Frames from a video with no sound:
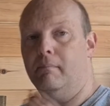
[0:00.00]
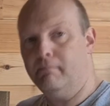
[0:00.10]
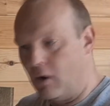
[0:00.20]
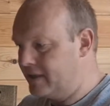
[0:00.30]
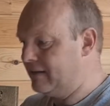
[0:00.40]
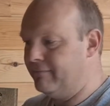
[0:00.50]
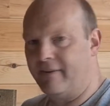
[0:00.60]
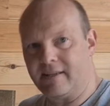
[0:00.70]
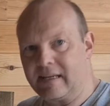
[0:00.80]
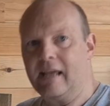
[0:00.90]
mite
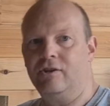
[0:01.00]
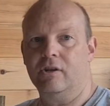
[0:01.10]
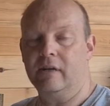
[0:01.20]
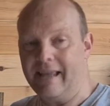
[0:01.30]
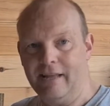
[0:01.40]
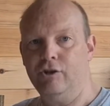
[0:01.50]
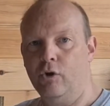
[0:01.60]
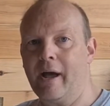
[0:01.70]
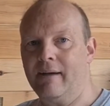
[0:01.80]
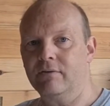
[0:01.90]
infestation in
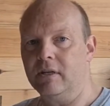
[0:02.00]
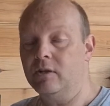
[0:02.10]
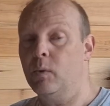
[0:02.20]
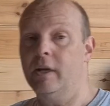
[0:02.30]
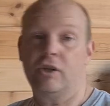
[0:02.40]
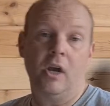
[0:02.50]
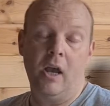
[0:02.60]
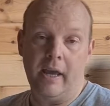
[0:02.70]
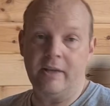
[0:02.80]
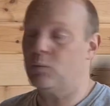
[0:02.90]
your houses, which
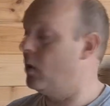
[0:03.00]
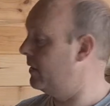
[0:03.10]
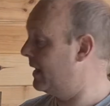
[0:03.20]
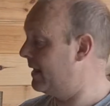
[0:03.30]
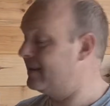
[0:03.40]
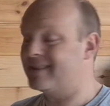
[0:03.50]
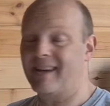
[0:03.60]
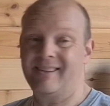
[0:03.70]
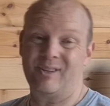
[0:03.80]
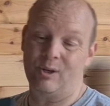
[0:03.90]
is why they then
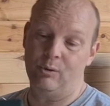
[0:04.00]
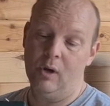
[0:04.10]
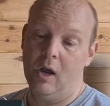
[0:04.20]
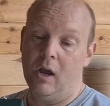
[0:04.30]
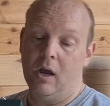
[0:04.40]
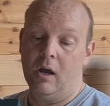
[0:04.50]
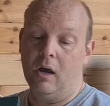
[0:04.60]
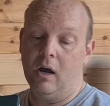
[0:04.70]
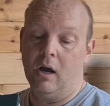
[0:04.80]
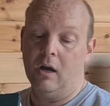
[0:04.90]
say to
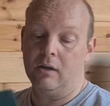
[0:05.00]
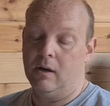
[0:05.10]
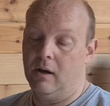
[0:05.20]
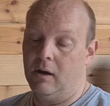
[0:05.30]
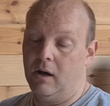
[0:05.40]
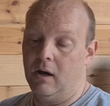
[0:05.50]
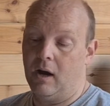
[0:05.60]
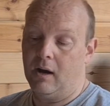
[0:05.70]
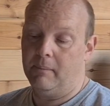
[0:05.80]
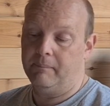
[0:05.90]

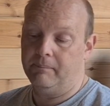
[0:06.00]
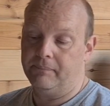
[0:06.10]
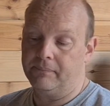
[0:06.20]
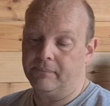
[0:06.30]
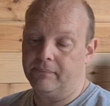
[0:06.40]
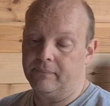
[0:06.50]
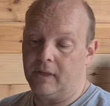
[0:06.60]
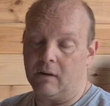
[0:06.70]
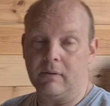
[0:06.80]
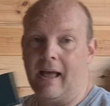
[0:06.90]

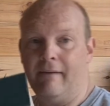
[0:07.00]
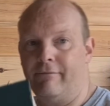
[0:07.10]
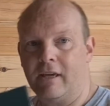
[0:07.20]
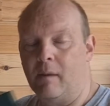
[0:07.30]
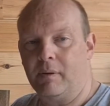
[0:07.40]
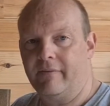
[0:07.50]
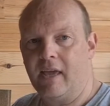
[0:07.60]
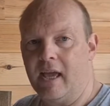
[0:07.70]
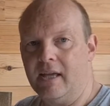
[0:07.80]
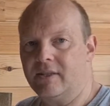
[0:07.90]
you know, every couple of
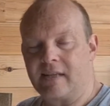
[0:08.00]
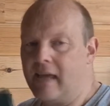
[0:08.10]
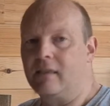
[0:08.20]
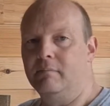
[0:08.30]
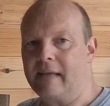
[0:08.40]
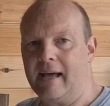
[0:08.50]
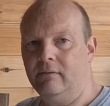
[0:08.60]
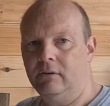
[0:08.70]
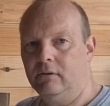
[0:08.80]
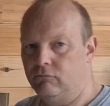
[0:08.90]
years take them
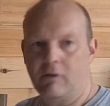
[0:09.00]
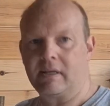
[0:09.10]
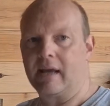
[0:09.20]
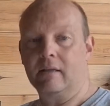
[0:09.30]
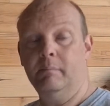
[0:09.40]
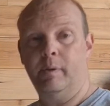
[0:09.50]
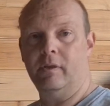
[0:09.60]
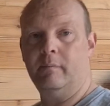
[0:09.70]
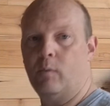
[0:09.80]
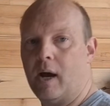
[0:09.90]
down, rotate them, put
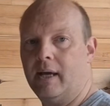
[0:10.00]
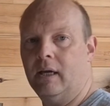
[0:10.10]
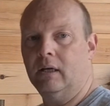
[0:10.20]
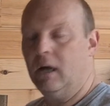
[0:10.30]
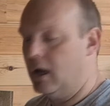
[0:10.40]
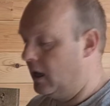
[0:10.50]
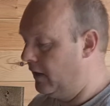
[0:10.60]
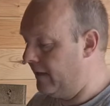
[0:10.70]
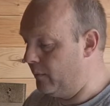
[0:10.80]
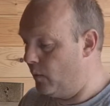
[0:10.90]
them away,
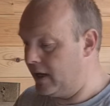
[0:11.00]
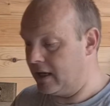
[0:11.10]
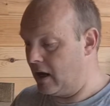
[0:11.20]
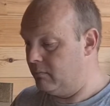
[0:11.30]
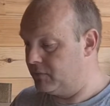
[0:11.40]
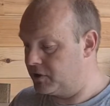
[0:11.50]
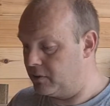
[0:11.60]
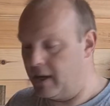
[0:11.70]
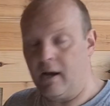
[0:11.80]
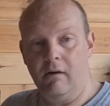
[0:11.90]
and then when it comes
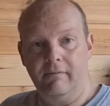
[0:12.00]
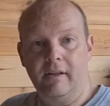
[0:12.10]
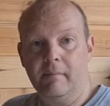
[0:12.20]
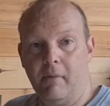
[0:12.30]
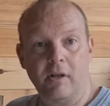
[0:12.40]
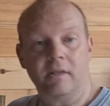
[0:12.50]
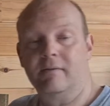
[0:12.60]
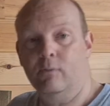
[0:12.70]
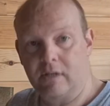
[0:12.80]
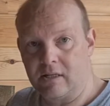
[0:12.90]
to it, hopefully the mites are
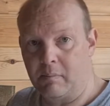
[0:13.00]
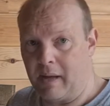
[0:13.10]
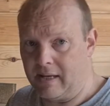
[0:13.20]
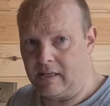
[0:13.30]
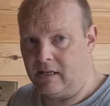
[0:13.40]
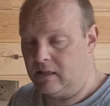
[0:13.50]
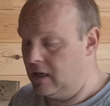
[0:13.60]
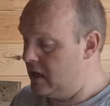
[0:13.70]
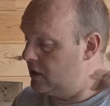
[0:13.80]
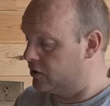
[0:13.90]
all dissipated,
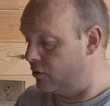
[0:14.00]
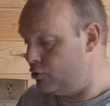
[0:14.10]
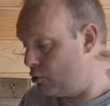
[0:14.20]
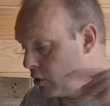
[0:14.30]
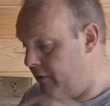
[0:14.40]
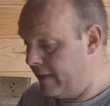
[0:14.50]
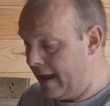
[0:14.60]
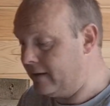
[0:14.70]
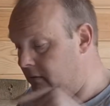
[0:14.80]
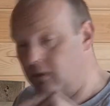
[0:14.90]
so you can
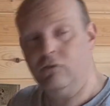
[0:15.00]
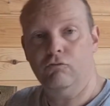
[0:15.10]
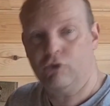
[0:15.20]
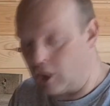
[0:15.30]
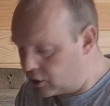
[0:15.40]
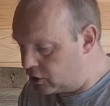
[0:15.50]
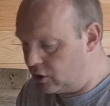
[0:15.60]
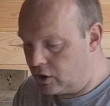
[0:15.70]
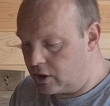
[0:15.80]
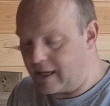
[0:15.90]
then just
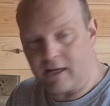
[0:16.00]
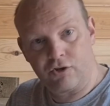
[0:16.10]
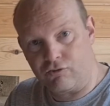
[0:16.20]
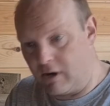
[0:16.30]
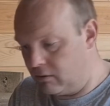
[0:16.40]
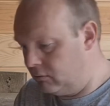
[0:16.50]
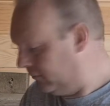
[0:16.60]
get a drill